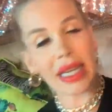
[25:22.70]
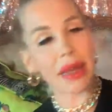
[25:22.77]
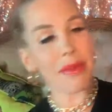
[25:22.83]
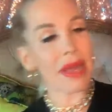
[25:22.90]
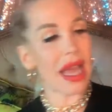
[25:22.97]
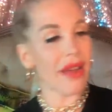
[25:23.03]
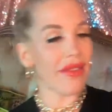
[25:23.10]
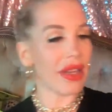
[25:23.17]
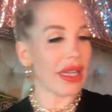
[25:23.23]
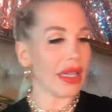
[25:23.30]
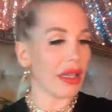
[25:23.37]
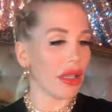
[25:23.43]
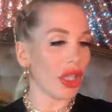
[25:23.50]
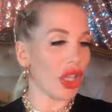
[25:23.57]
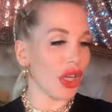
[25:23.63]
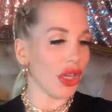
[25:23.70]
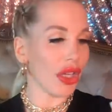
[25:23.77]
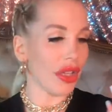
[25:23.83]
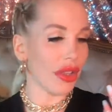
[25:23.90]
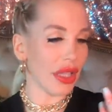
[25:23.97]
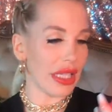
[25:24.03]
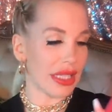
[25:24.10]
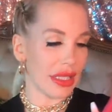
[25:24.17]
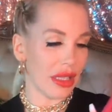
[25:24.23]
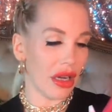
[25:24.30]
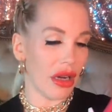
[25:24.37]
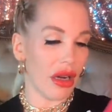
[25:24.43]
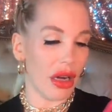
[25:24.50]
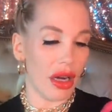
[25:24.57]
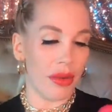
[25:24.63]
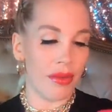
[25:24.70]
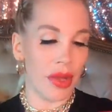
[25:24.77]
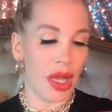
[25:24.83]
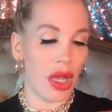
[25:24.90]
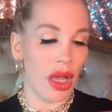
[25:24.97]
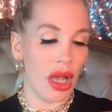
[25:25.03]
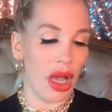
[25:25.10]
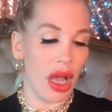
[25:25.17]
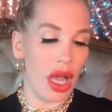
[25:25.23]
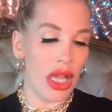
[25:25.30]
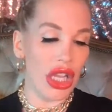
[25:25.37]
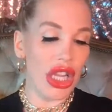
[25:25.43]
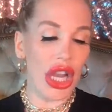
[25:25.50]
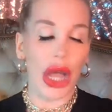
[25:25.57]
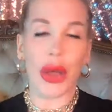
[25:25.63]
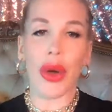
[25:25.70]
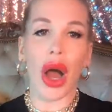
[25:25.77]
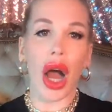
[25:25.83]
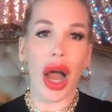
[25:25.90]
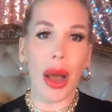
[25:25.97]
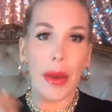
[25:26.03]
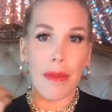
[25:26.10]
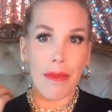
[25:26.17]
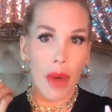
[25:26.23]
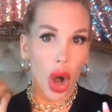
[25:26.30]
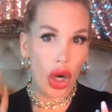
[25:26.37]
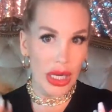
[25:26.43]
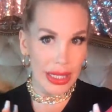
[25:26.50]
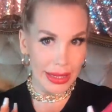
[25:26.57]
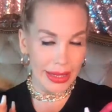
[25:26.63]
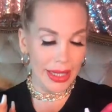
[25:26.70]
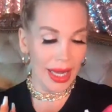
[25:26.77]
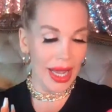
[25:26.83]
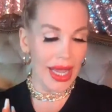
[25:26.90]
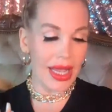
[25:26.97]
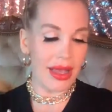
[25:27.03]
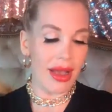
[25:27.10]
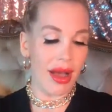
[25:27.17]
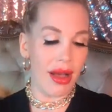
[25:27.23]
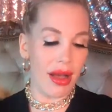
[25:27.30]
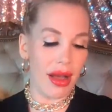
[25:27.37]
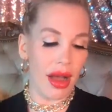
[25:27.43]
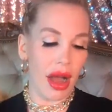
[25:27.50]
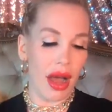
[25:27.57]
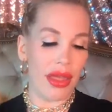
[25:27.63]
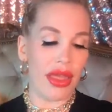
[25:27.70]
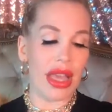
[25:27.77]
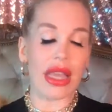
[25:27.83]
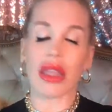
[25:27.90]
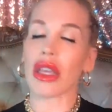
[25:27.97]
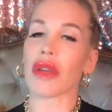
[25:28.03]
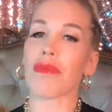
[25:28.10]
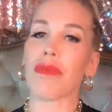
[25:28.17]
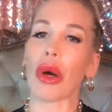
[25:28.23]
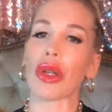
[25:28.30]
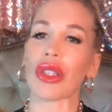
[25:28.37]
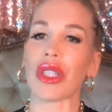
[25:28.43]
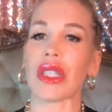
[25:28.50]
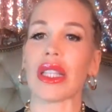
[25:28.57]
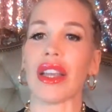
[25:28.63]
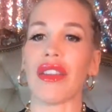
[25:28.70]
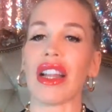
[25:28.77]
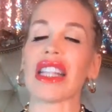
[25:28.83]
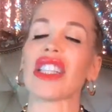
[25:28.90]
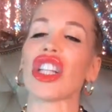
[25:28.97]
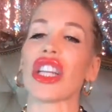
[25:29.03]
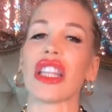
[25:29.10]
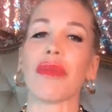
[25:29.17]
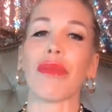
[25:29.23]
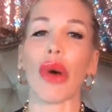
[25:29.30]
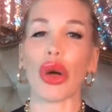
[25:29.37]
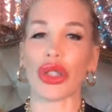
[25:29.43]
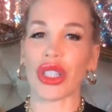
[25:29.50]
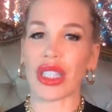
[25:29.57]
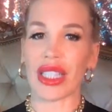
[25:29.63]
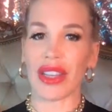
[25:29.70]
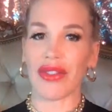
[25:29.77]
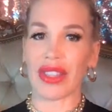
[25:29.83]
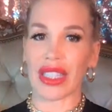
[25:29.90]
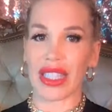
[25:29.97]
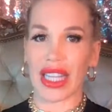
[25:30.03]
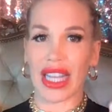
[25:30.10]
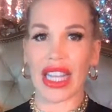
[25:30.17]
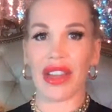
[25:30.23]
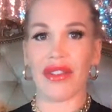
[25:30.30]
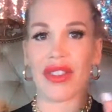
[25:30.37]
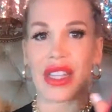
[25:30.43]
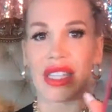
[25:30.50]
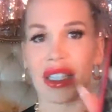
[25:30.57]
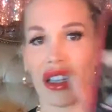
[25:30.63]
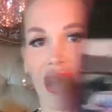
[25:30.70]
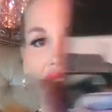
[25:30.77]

so let me have a little look at this car. You know, honestly, I think the positive, let's look at the positivity of this